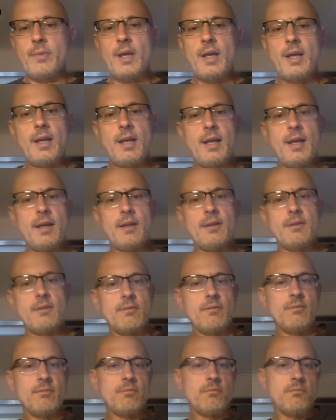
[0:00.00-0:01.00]
And
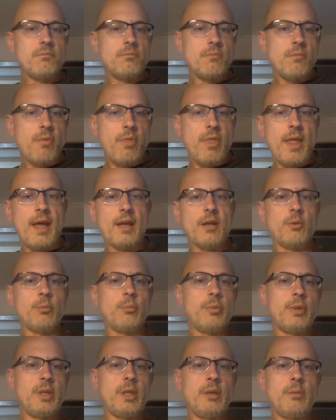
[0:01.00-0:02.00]
that'll
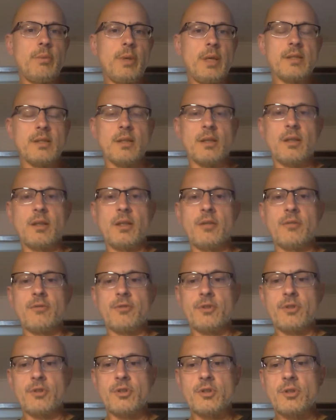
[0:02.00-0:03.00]
be basically the
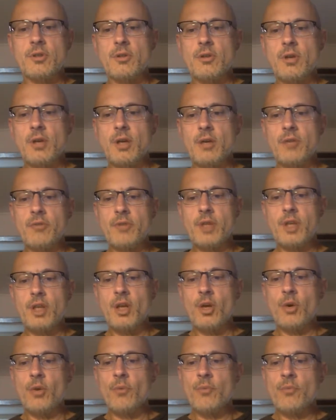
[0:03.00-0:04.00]
first
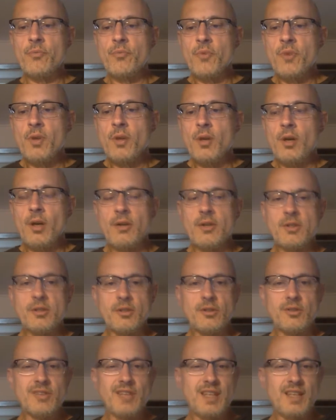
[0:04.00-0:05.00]
video. This
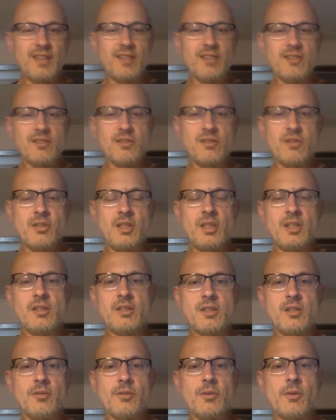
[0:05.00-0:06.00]
will take us to the
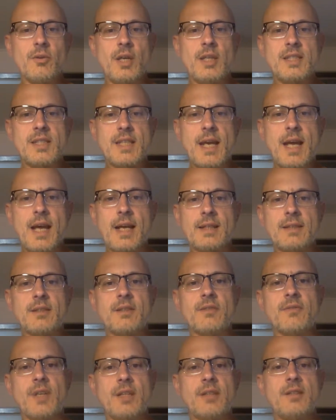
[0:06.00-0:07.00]
Civil Rights Act of
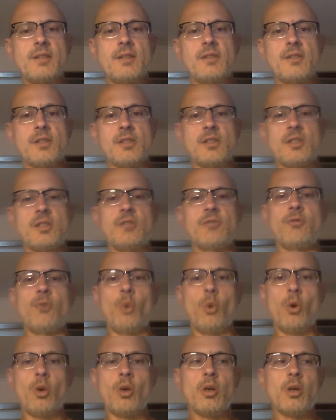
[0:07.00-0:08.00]

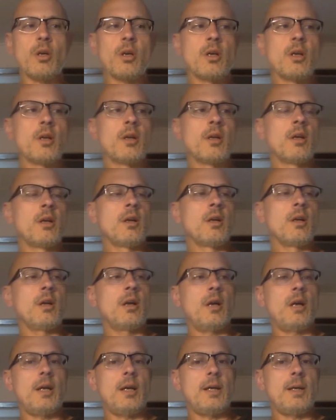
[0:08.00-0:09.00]
1964.
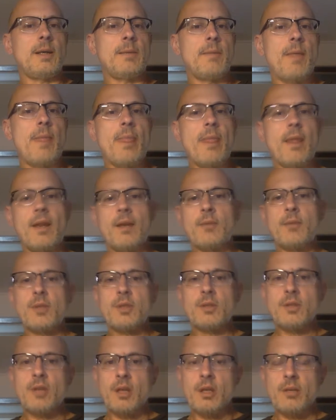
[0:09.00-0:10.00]
And then I'm going
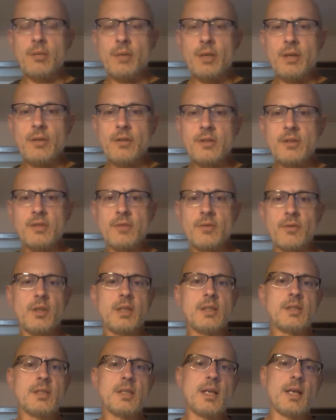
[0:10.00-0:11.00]
to talk about the Civil
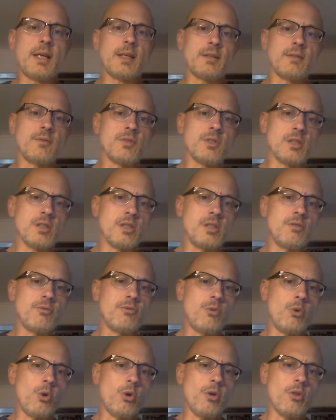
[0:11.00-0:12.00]
Rights Act of
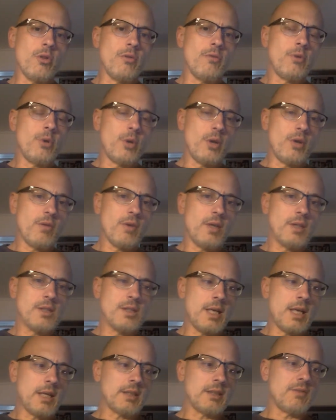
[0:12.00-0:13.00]
64 and the Voting Rights
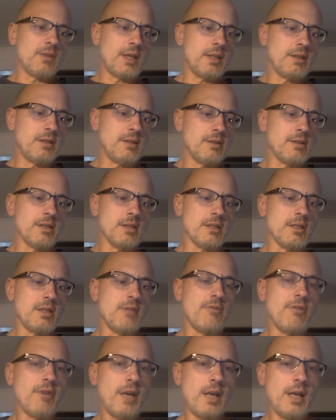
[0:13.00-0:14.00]
Act of
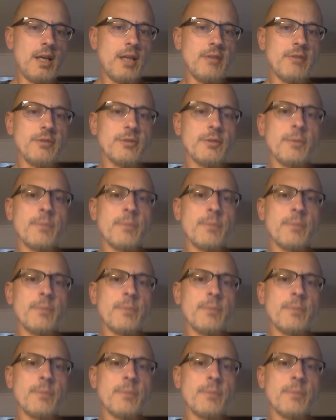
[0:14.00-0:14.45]
1965.